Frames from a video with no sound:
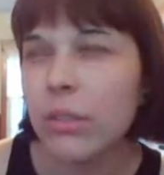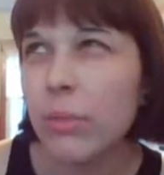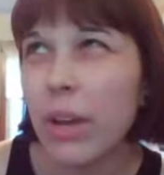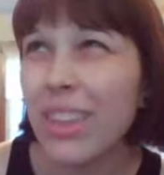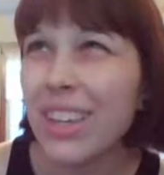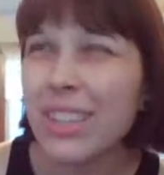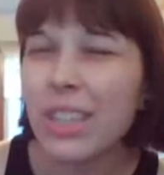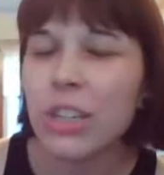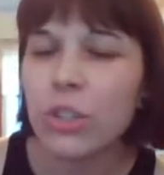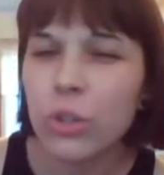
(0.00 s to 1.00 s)
I think it's
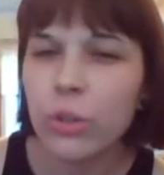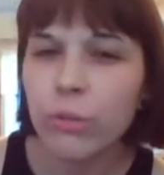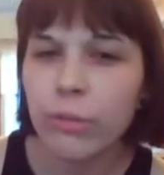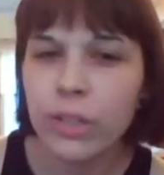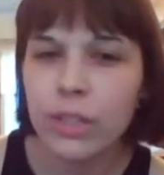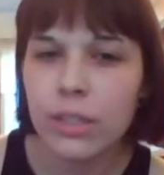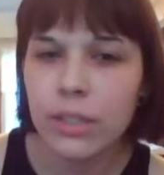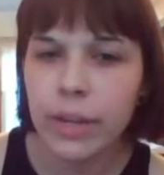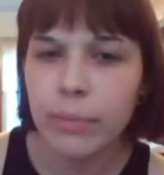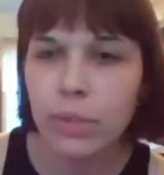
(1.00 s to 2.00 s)
like a 2-foot
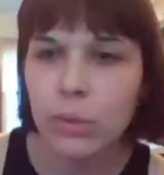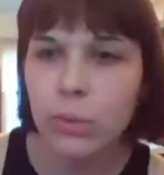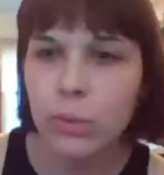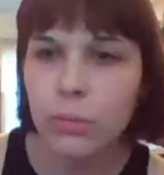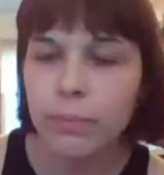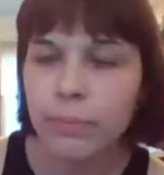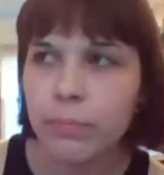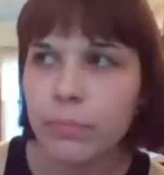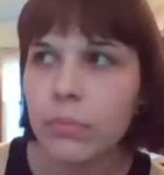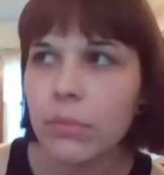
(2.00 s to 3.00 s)
step stool.
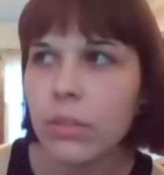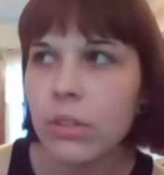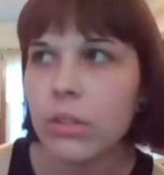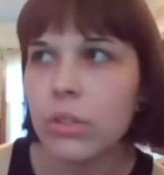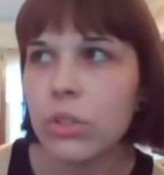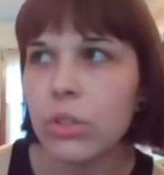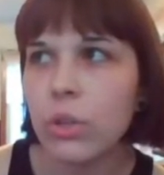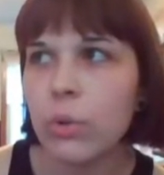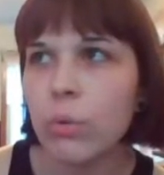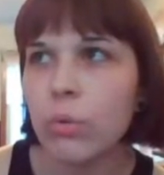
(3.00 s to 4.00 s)

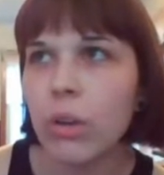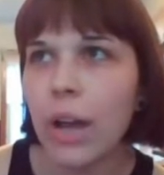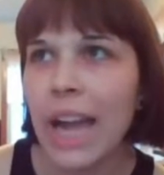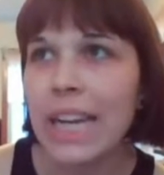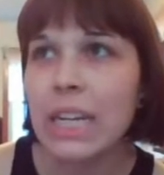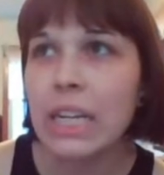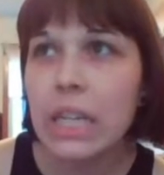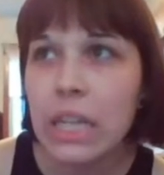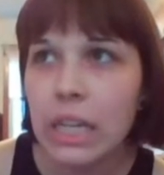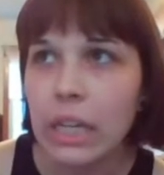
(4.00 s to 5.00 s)
So I
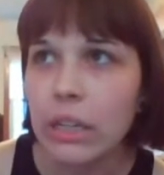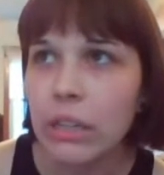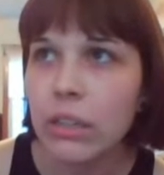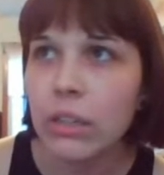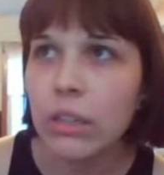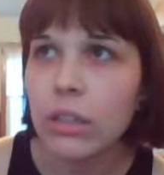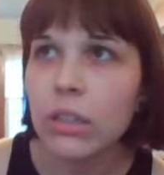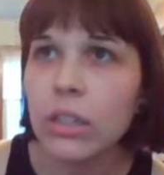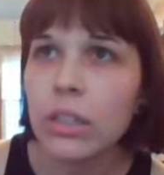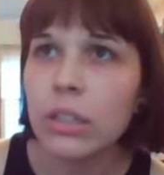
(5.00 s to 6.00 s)
need
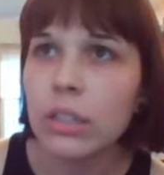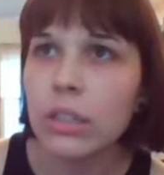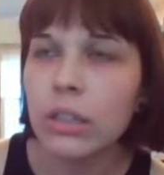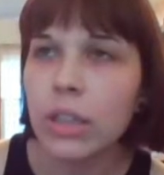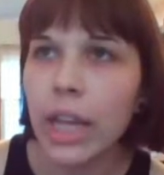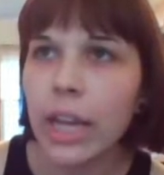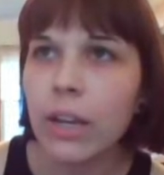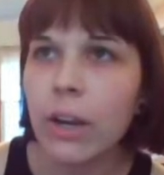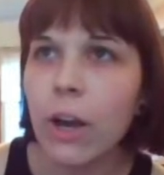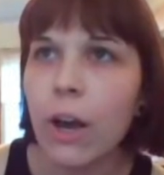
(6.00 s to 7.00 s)

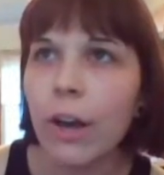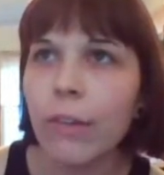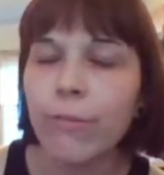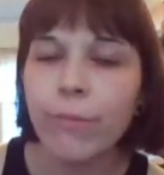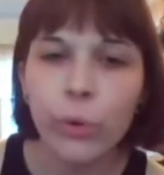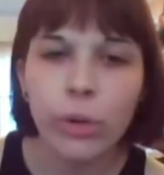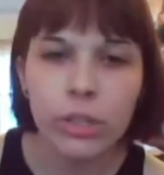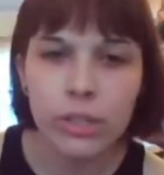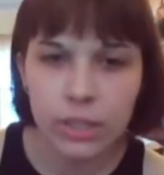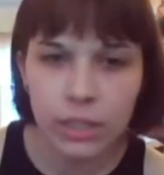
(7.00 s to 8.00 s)
like a 4
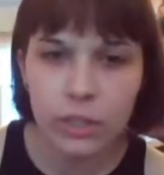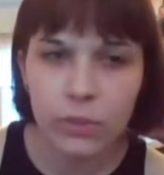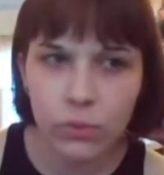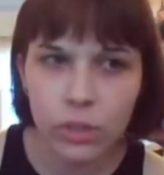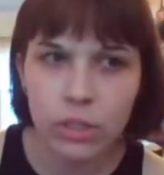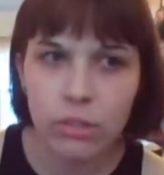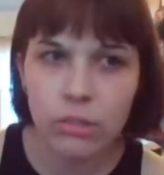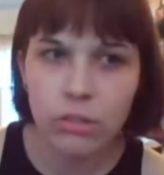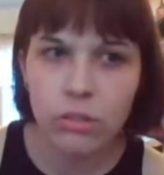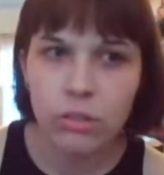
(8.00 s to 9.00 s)
to 6 foot
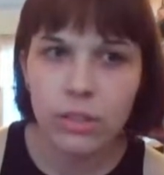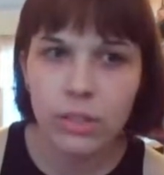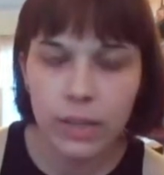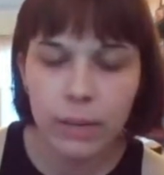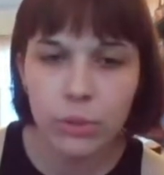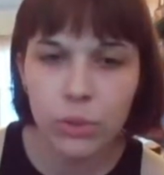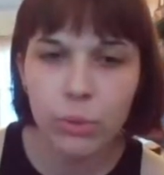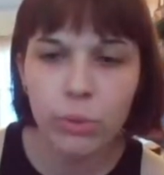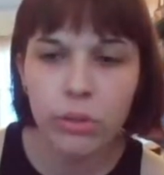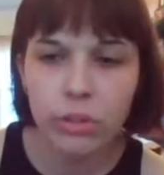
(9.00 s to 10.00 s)
step
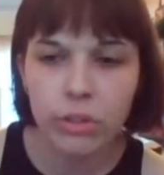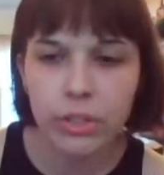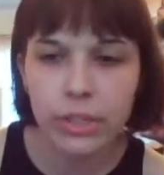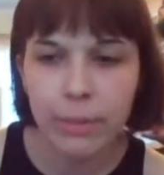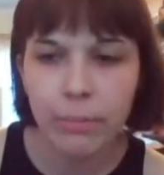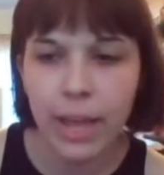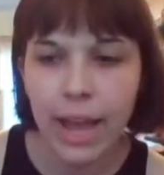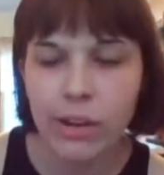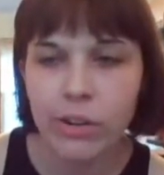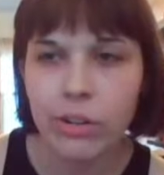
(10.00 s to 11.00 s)
stool or step
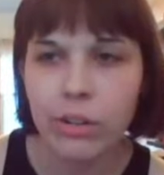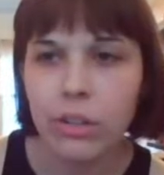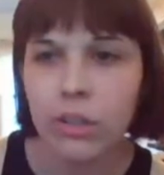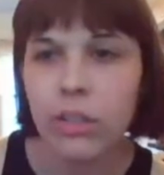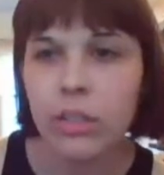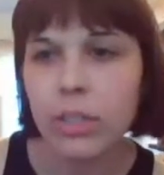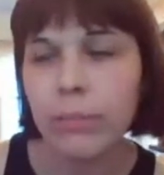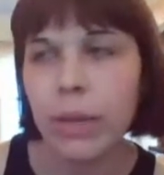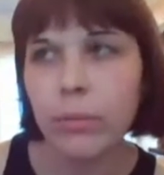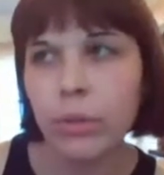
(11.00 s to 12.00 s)
ladder to
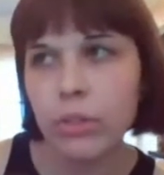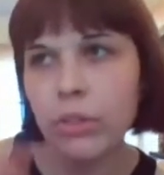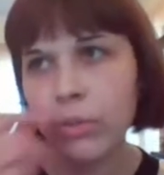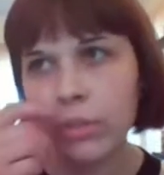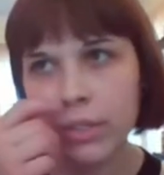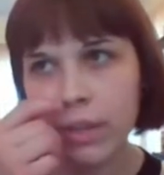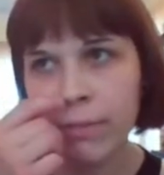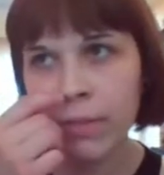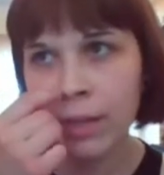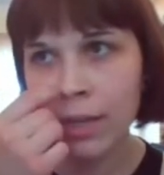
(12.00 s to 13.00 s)
be able to do the
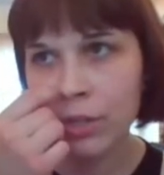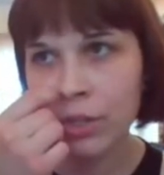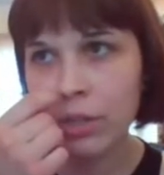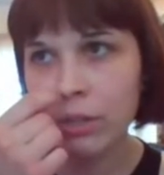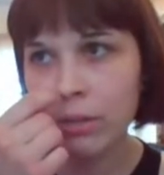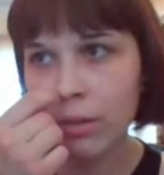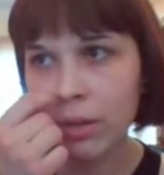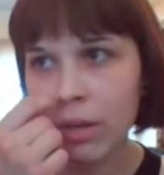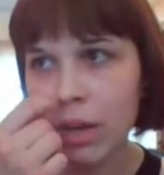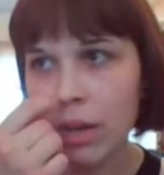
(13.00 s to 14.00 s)
stuff in the kitchen.
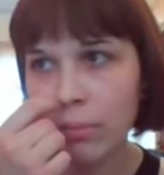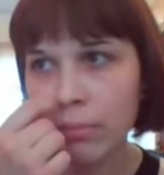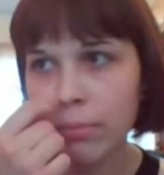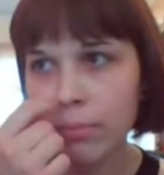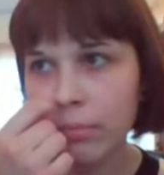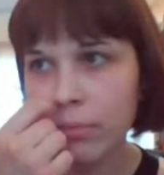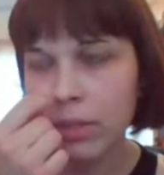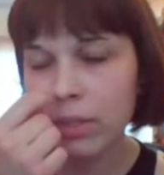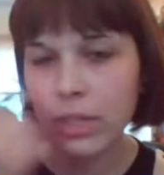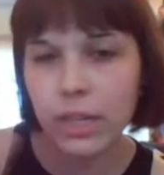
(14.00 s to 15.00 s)

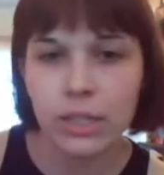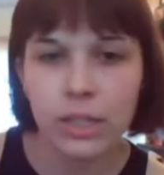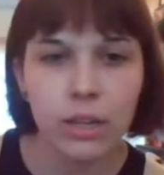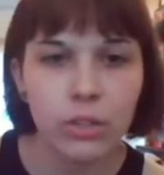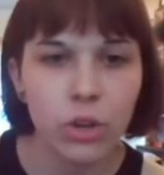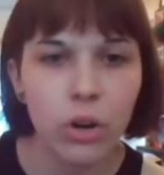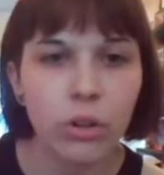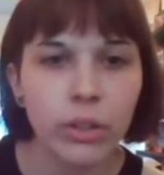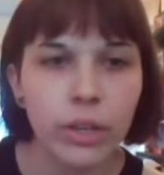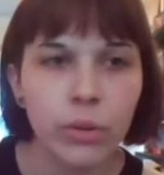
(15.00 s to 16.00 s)
Because like I said, it's
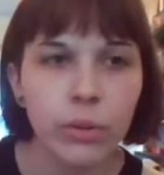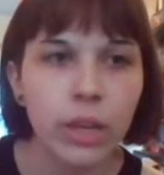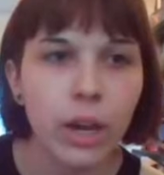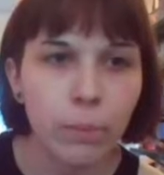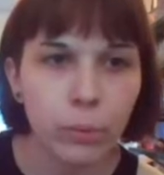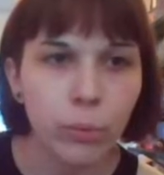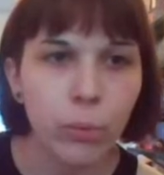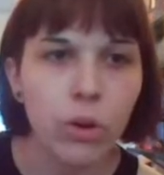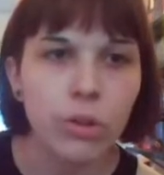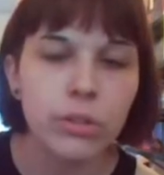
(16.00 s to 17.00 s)
all like on the upper
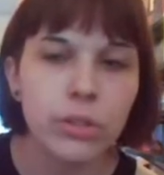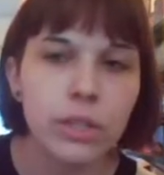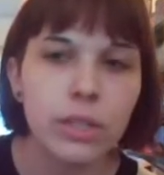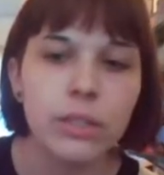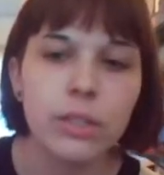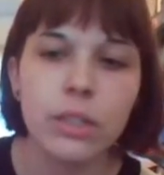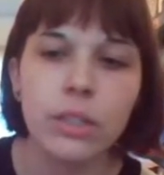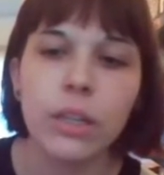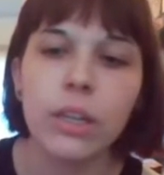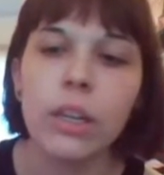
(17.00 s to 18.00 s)
walls in the
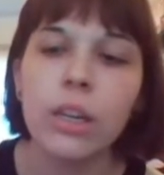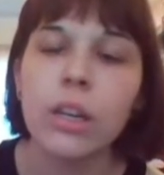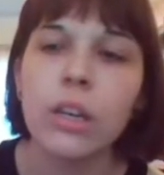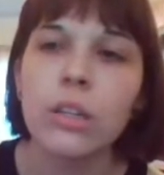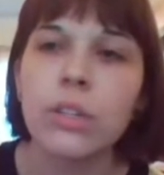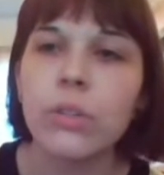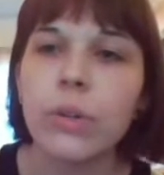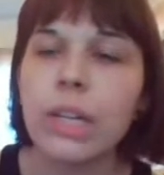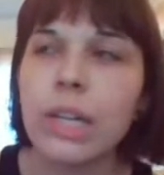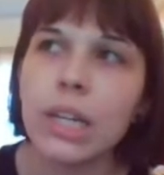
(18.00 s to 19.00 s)
ceiling. So I
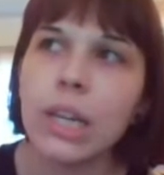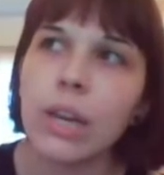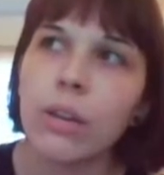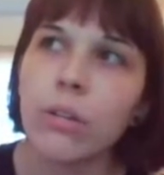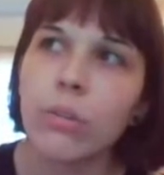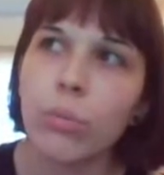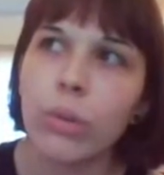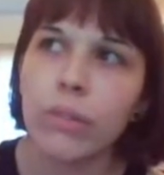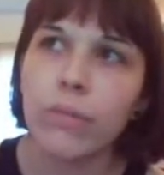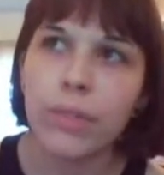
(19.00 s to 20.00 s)
need to get
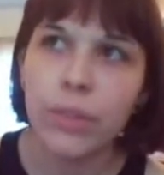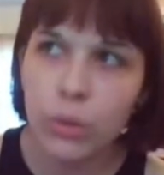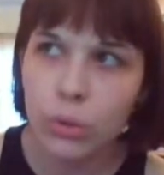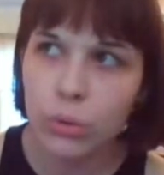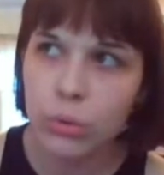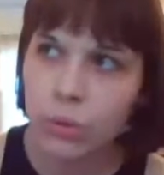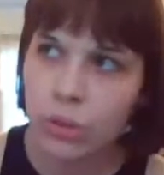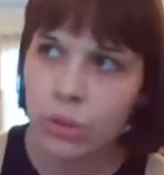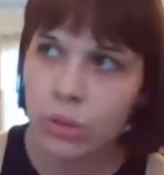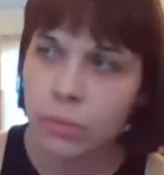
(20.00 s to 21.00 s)
one of those.